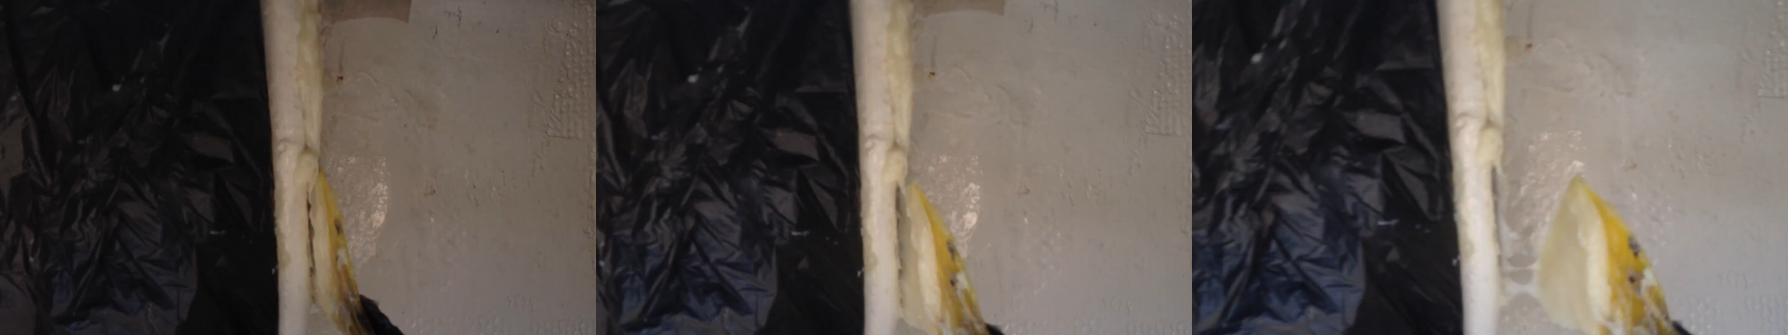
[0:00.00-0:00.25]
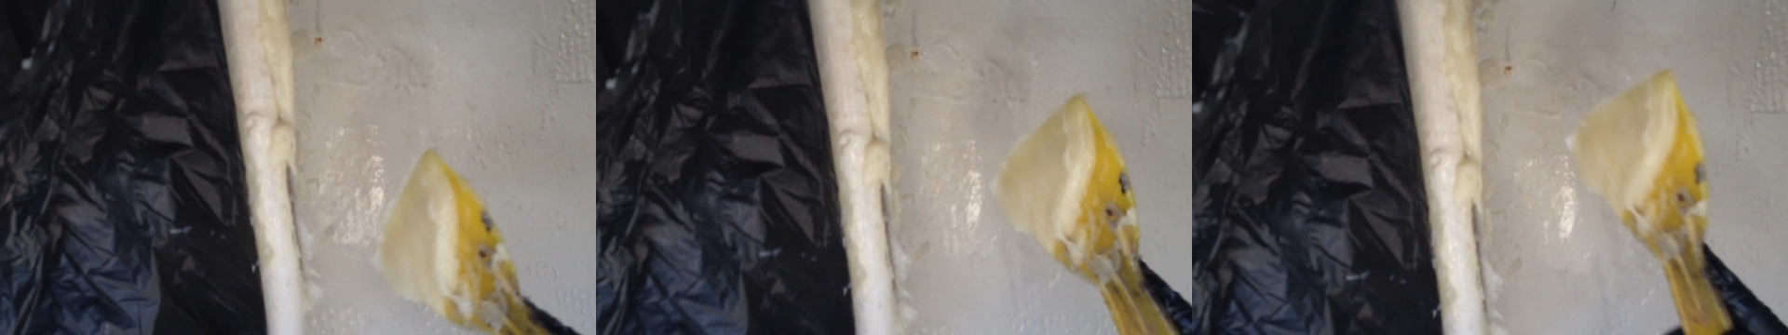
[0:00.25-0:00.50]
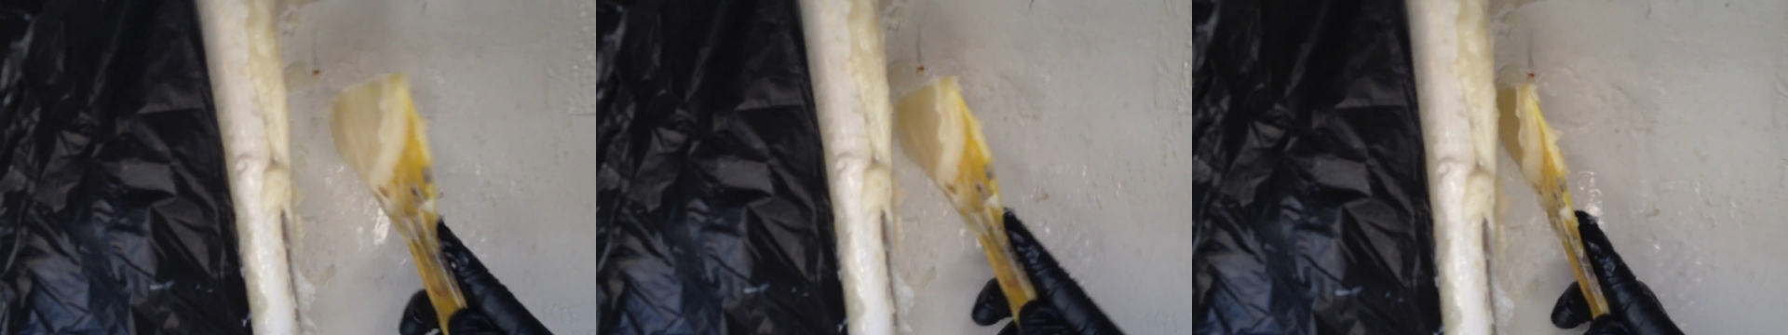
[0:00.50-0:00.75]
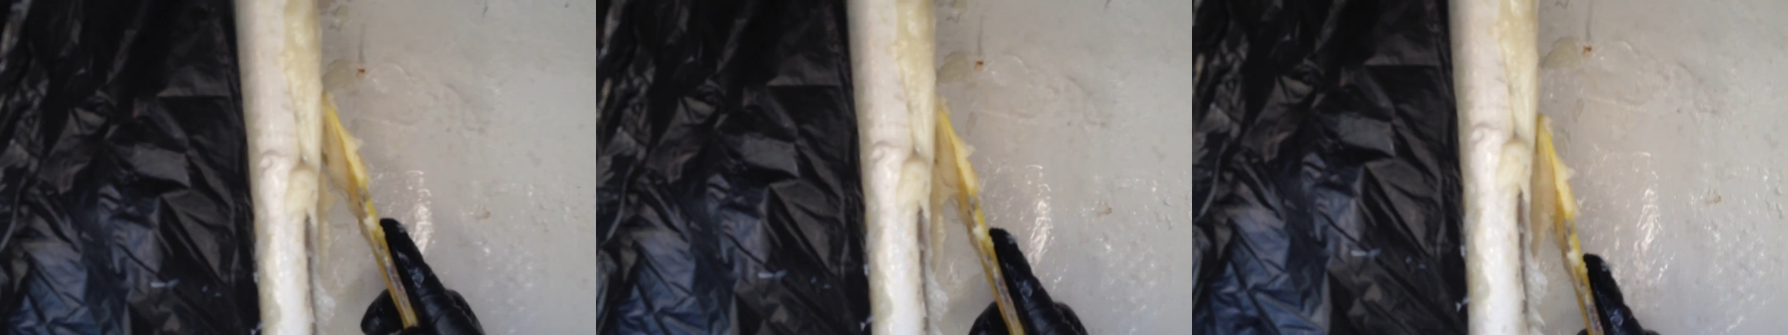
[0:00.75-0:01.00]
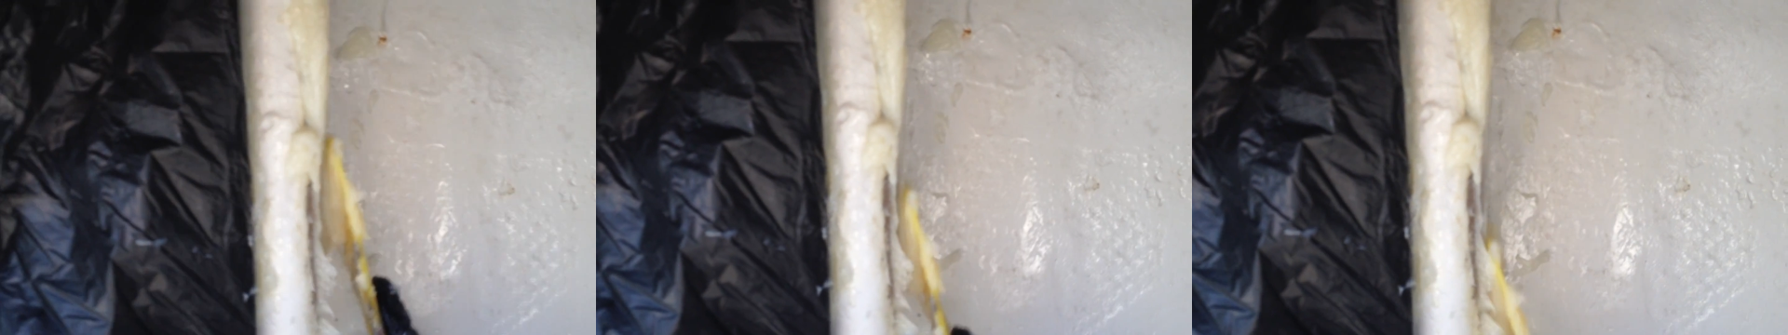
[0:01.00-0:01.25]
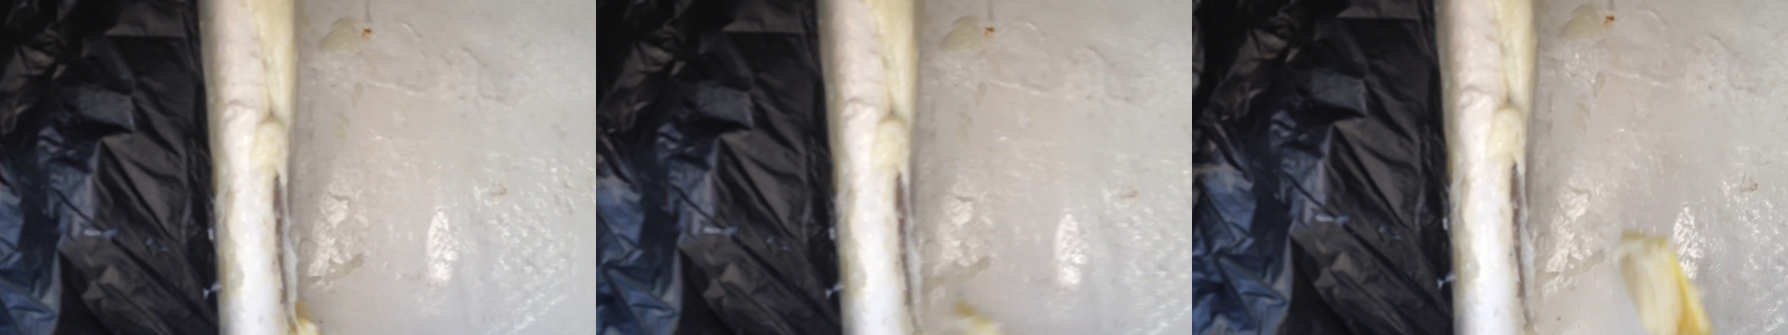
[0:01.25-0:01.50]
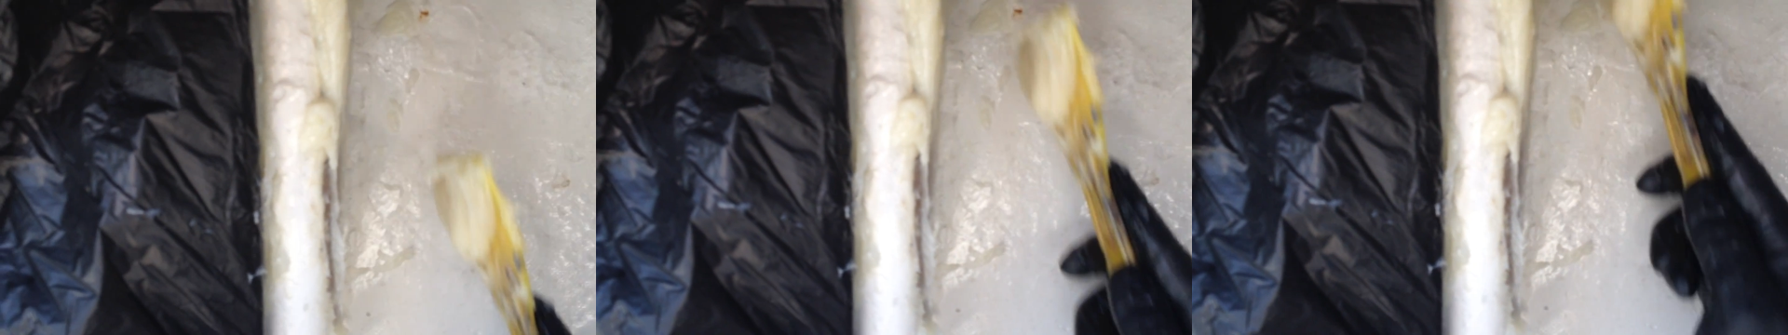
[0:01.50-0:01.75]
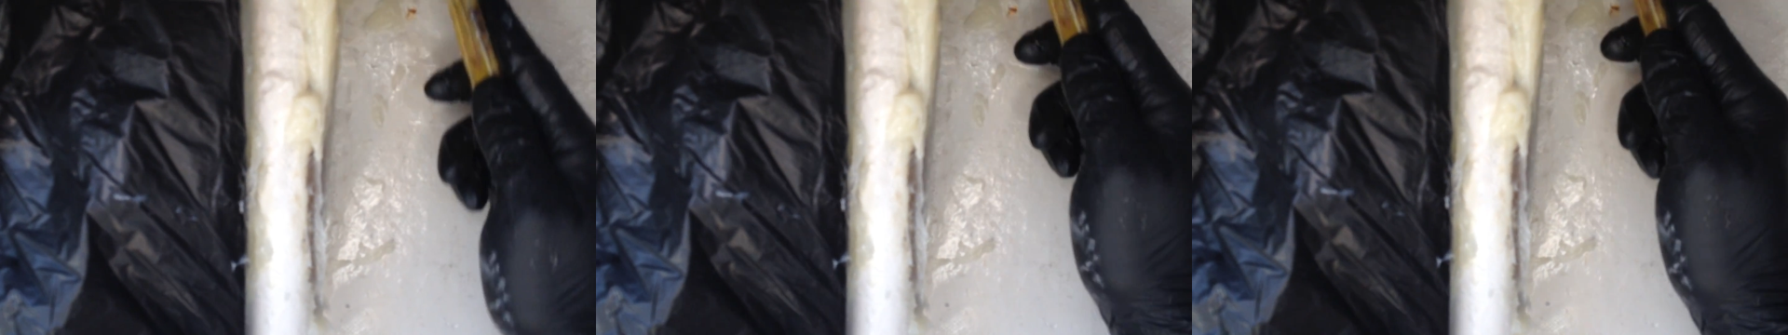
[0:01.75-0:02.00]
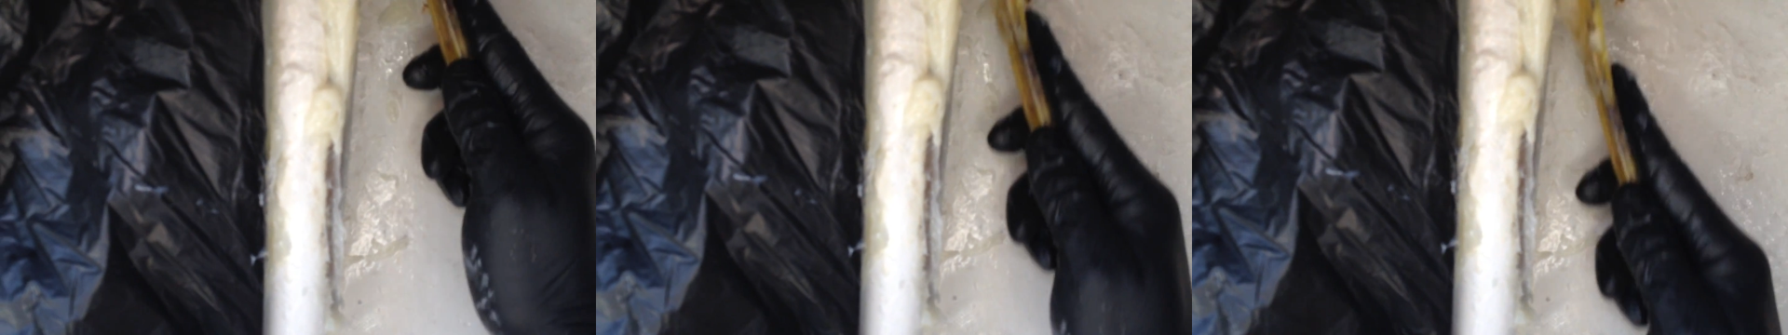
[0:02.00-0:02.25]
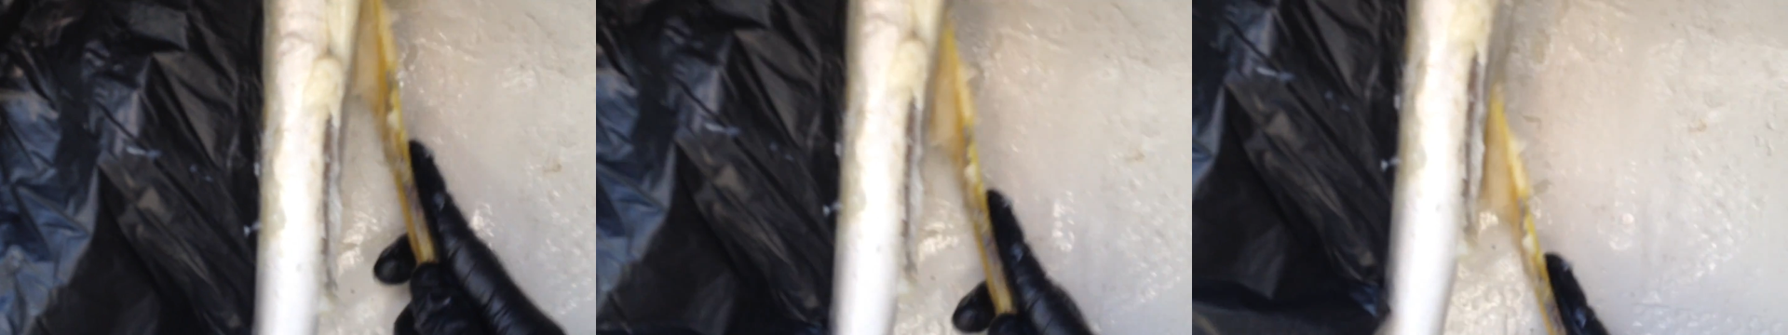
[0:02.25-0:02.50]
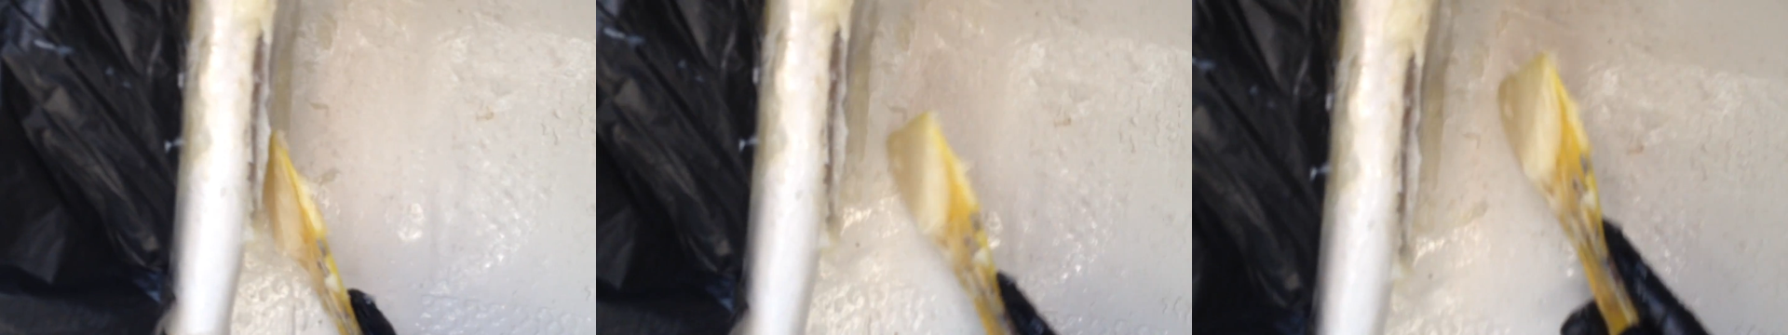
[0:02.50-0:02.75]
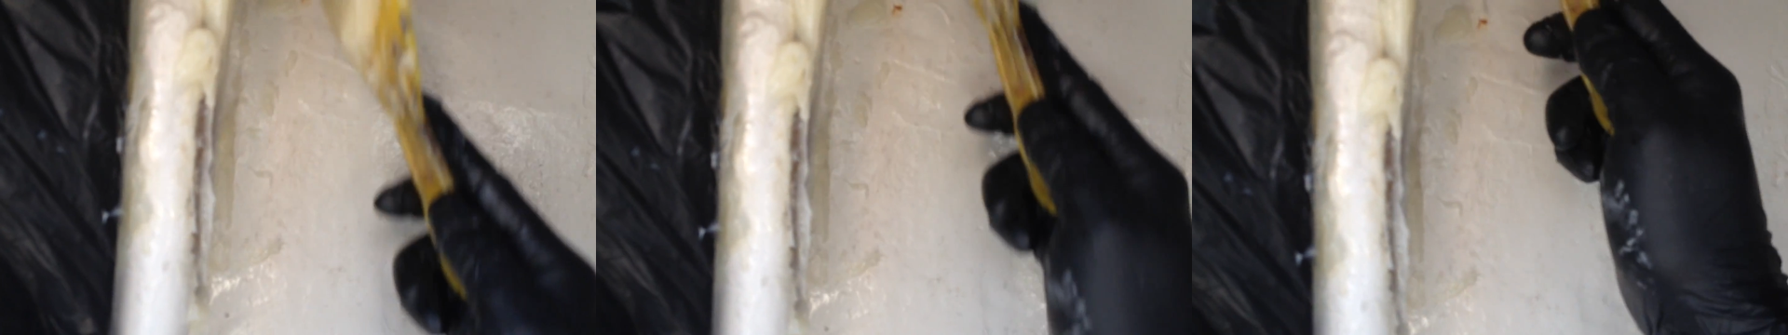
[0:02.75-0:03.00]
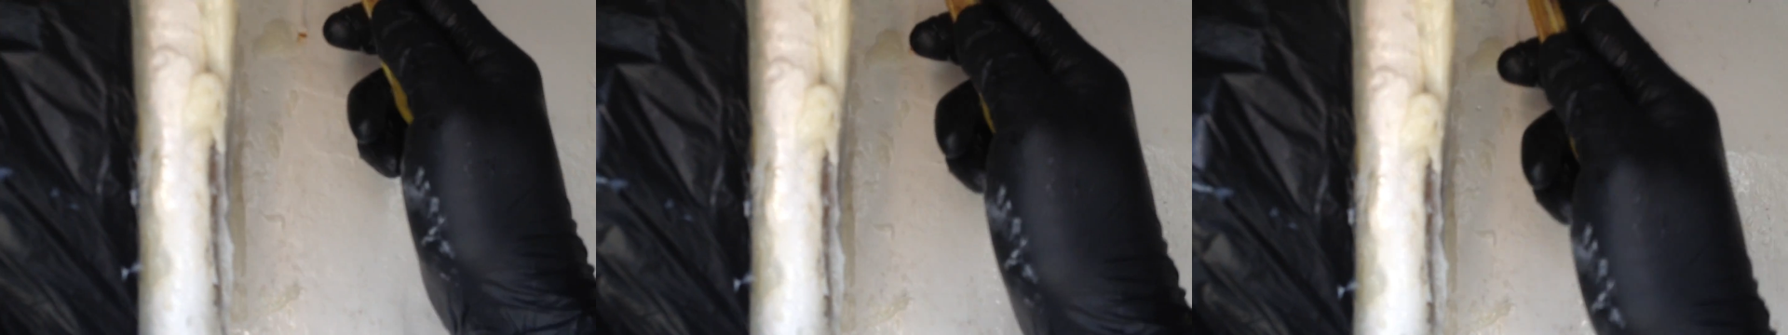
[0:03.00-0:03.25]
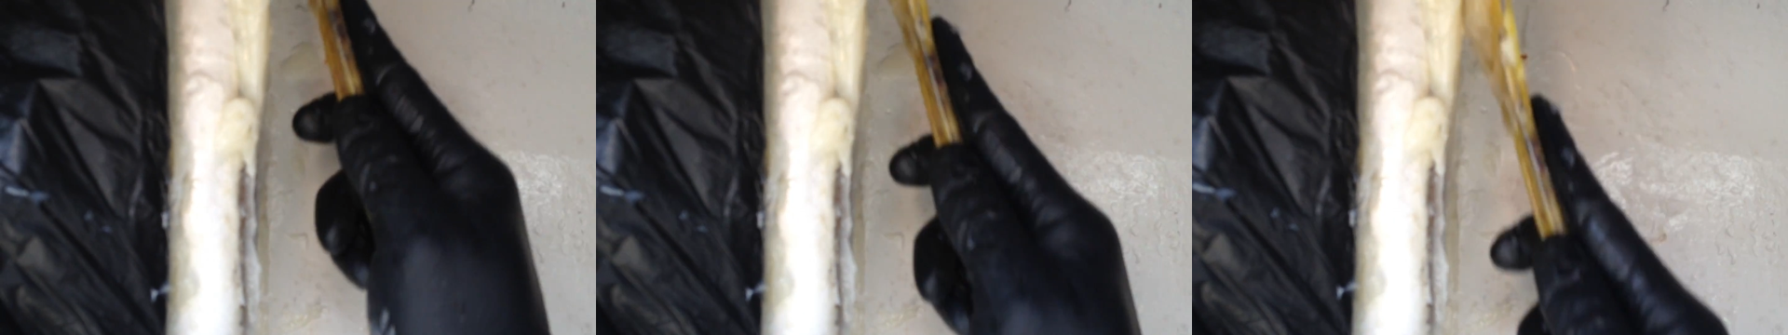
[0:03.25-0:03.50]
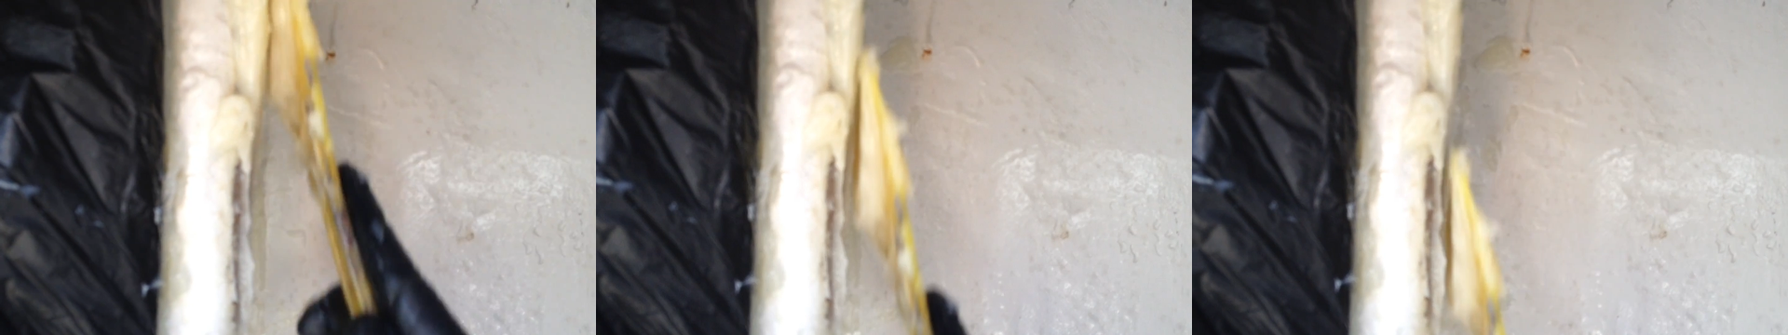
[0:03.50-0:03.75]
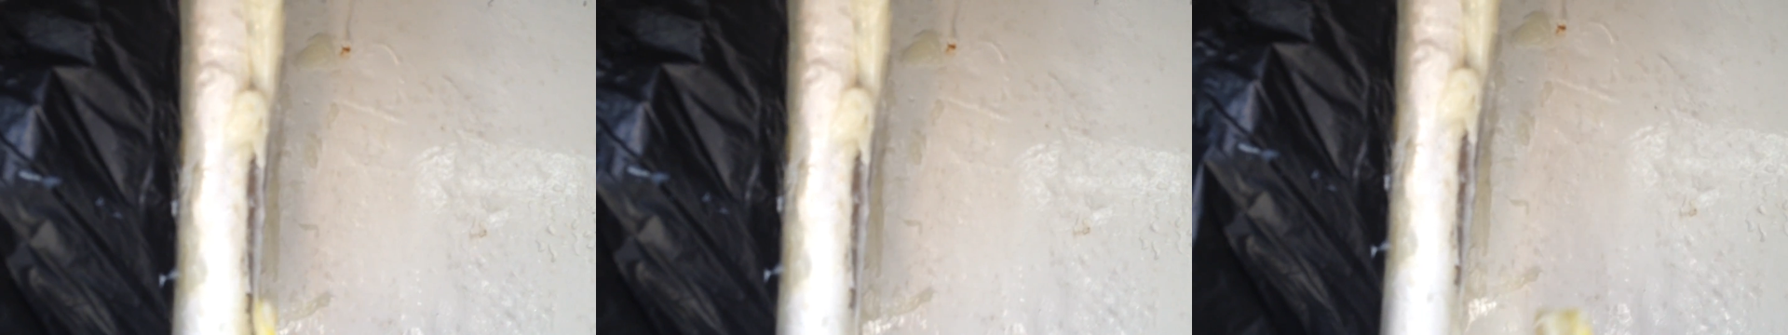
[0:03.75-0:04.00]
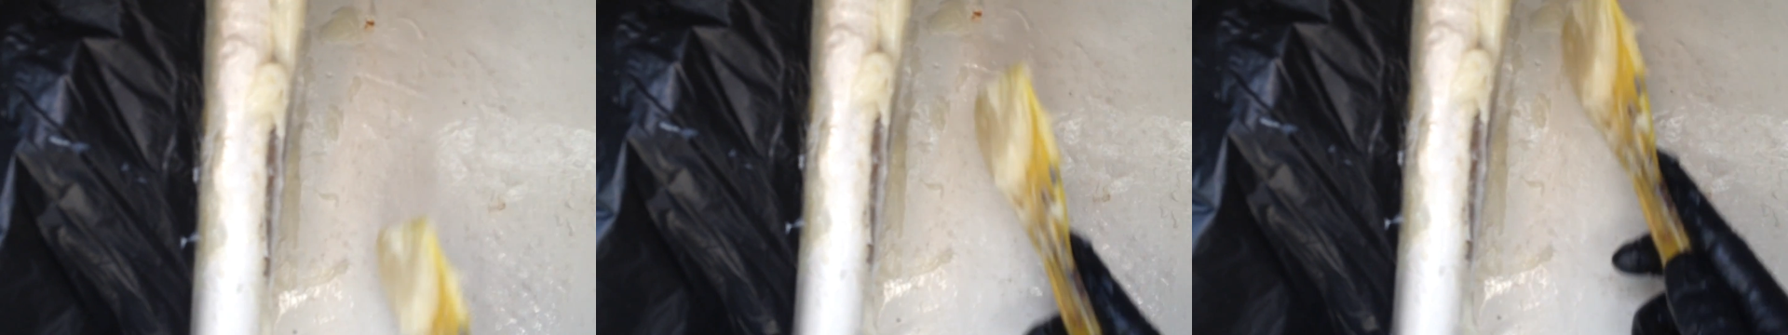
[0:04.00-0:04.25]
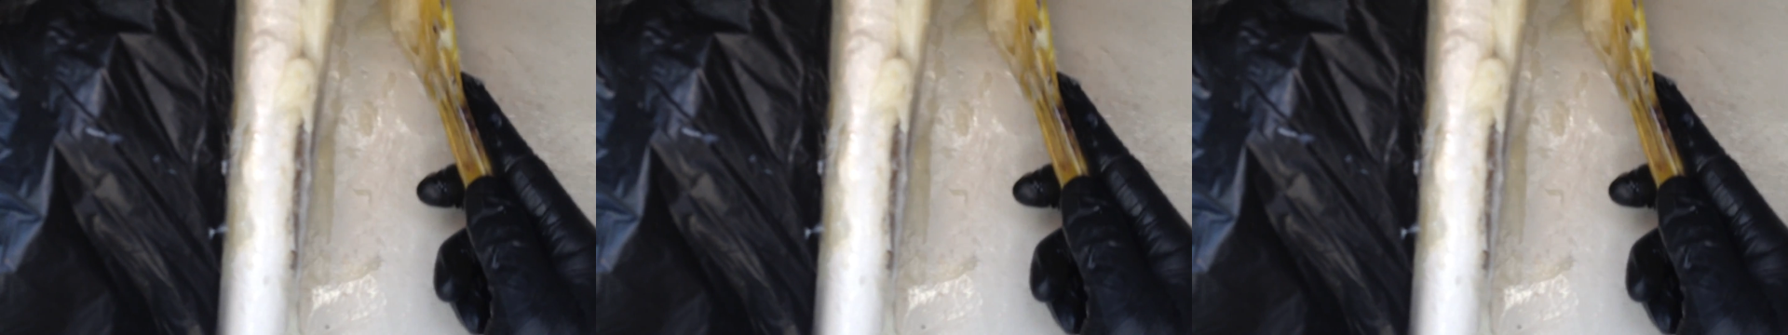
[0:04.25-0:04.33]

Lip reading: (no speaker visible)